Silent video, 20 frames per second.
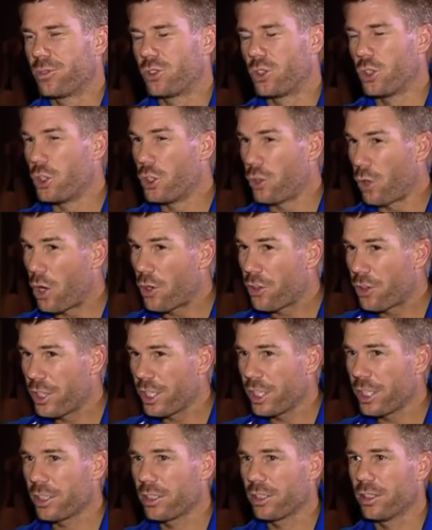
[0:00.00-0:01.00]
do your own
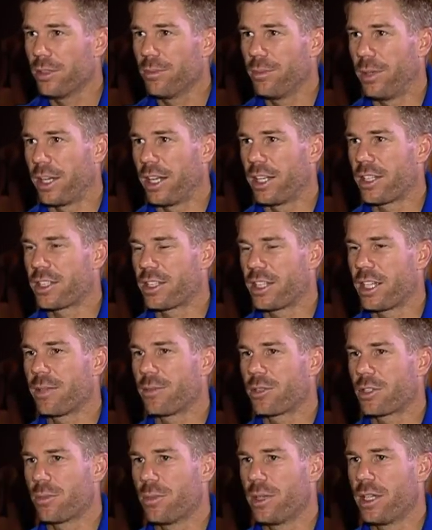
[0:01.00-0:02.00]
thing. But it
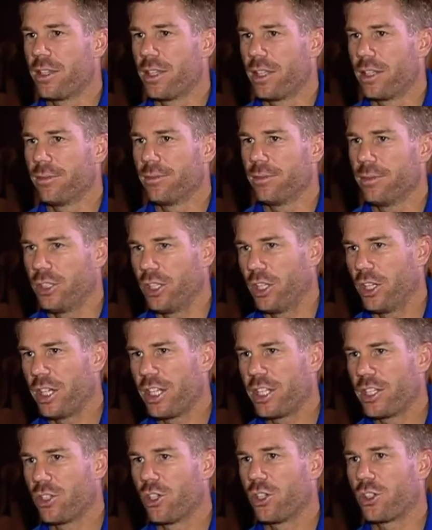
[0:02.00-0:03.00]
seems to me that
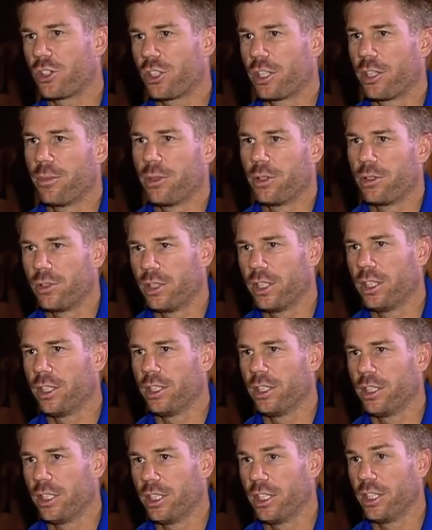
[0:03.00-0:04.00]
he's nurturing him
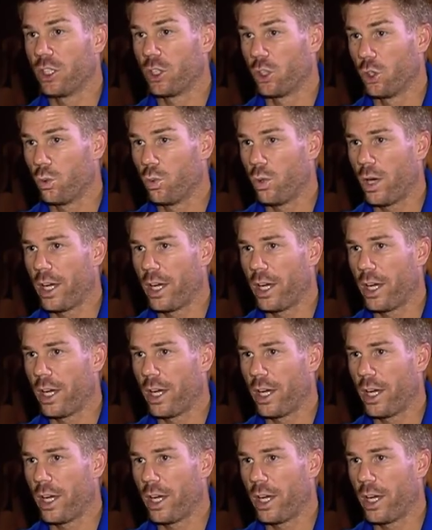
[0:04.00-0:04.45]
in a good